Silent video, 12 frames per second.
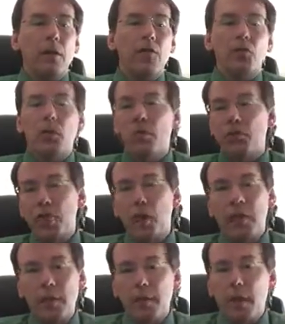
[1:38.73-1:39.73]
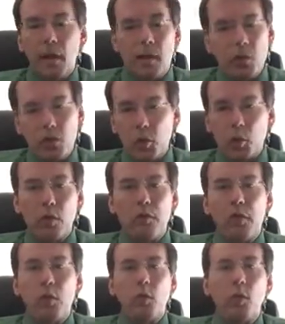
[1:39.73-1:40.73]
So they're talking about in their little
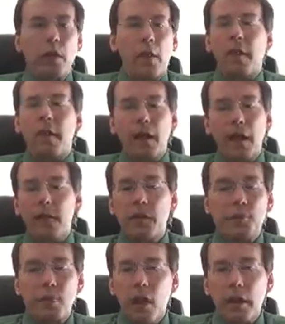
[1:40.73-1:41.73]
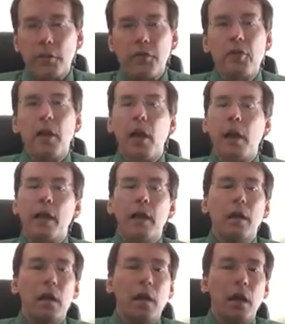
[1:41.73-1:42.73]
review whether they like the product or not.
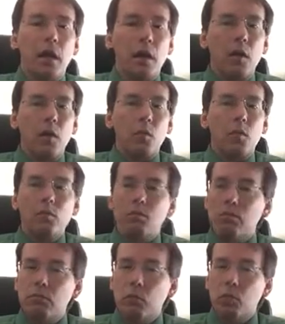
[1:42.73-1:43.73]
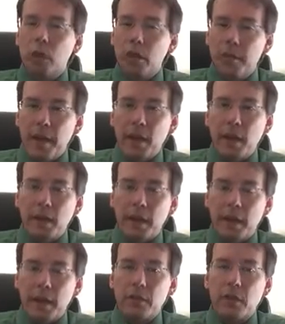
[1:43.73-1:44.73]
What you may not
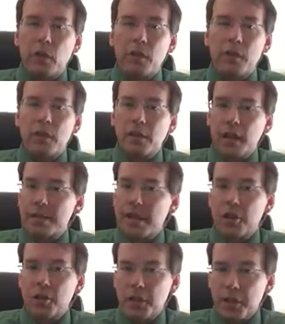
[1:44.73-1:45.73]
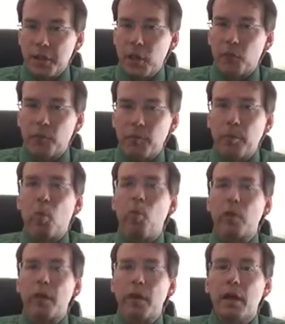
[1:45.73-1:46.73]
get, though, is that that's actually a
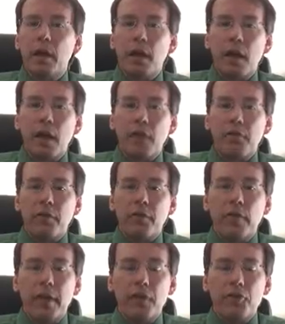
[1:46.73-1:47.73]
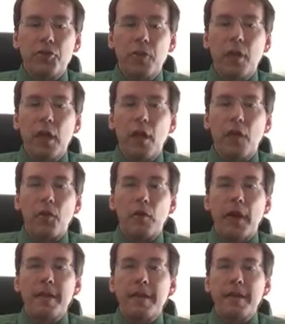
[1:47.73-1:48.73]
self-report kind of information. They're
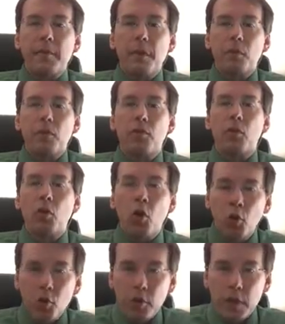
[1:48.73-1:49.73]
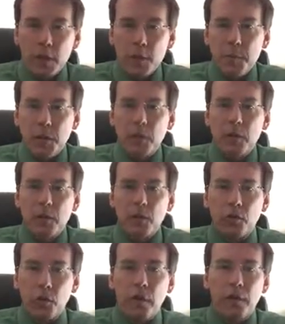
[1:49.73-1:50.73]
asking about their own
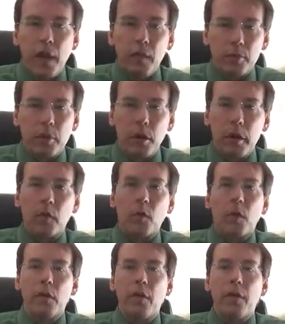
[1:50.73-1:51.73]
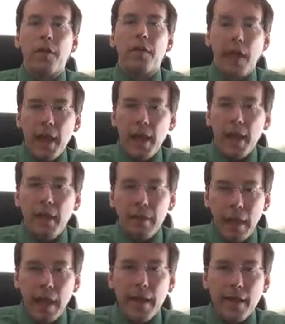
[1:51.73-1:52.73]
experiences with that product, whether they
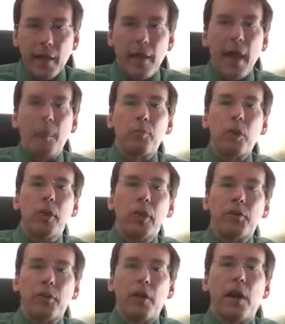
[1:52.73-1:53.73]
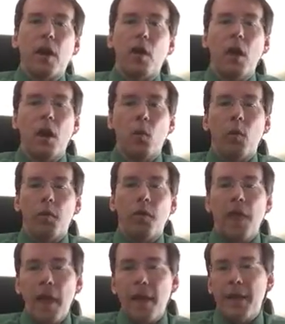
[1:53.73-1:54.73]
like that product or not, whether
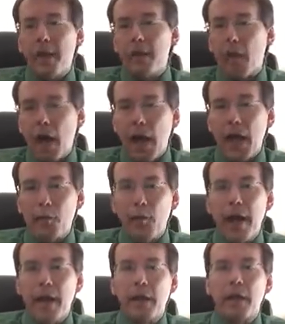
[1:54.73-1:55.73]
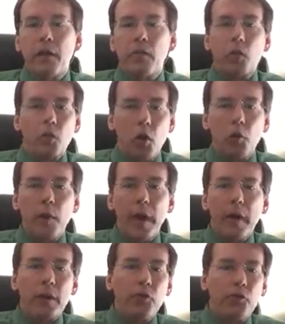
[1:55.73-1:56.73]
they give high ratings or low
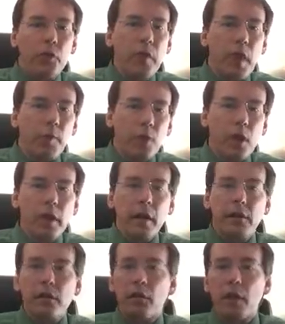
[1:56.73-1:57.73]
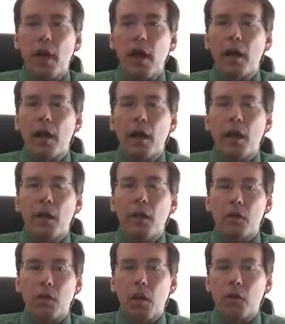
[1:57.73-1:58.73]
ratings to that product or not.
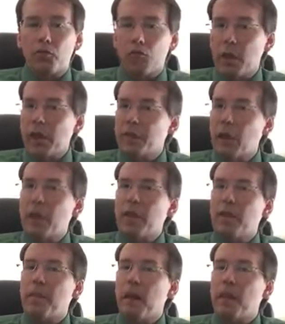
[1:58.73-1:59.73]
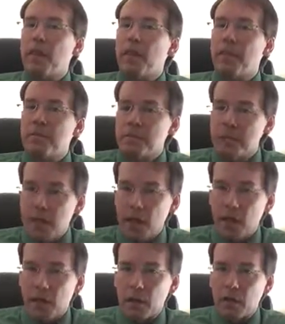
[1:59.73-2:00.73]
They're all really talking about
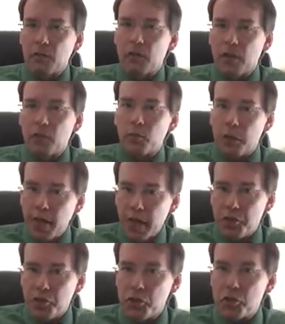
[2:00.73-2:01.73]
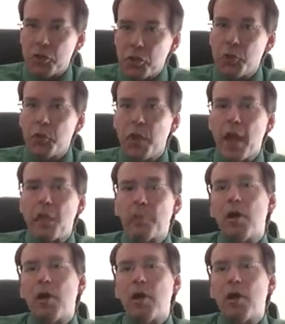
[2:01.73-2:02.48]
themselves in relation to that